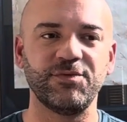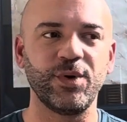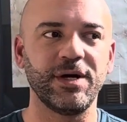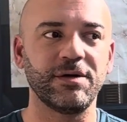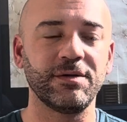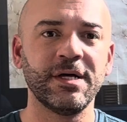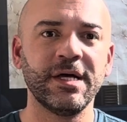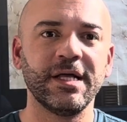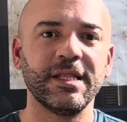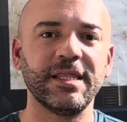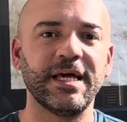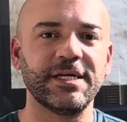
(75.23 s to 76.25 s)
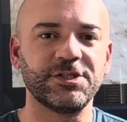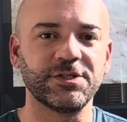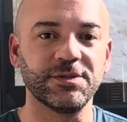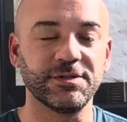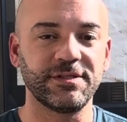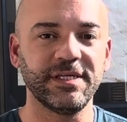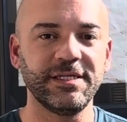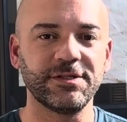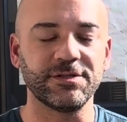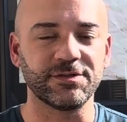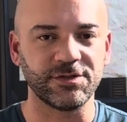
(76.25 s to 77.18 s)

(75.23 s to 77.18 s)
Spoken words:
well, logical thinkers.